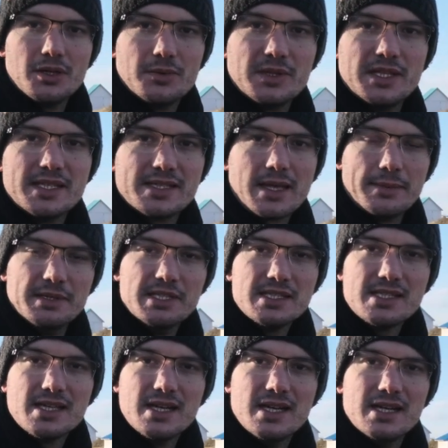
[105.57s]
with these
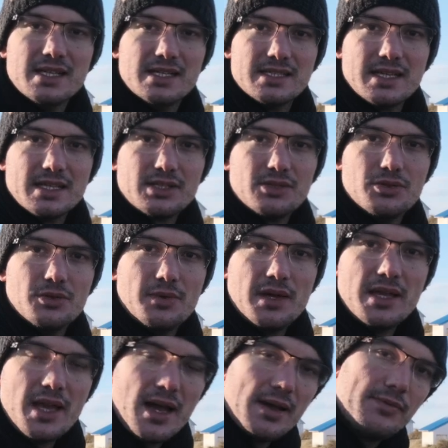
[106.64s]
cabins is that you
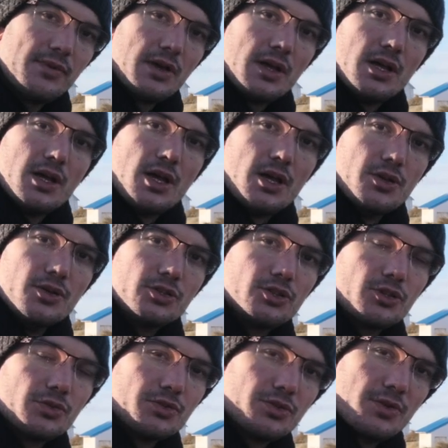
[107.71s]
really have a huge
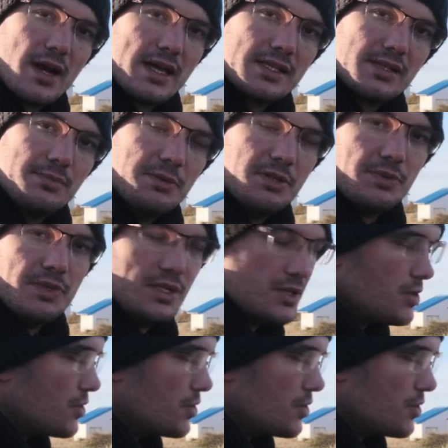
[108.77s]
contrast between the